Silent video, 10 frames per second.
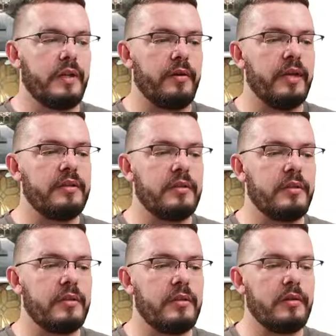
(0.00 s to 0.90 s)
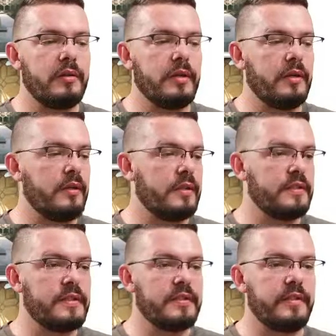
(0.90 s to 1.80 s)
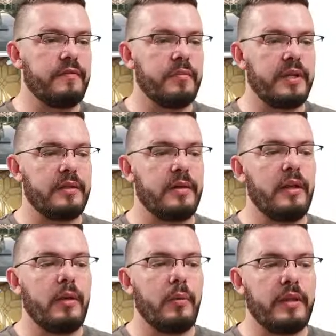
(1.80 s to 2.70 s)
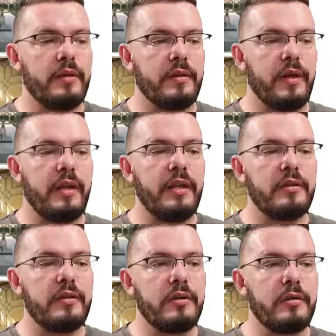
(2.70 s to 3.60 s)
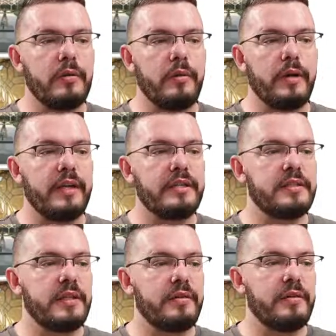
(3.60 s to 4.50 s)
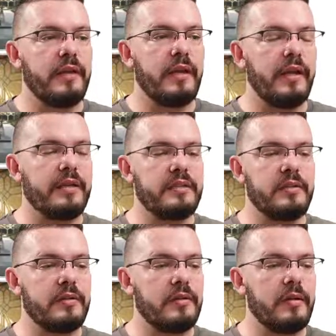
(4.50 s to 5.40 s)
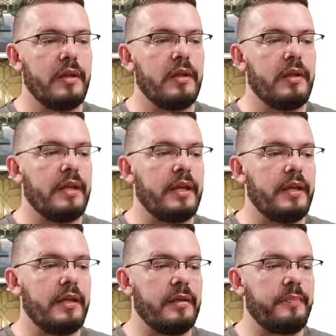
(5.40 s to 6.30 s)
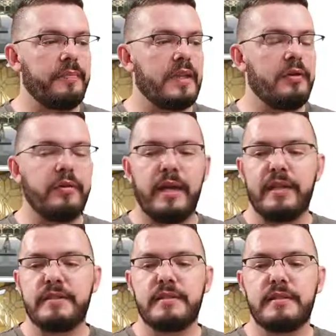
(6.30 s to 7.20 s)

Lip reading: internal, this is even better, whether they're internal or external, he creates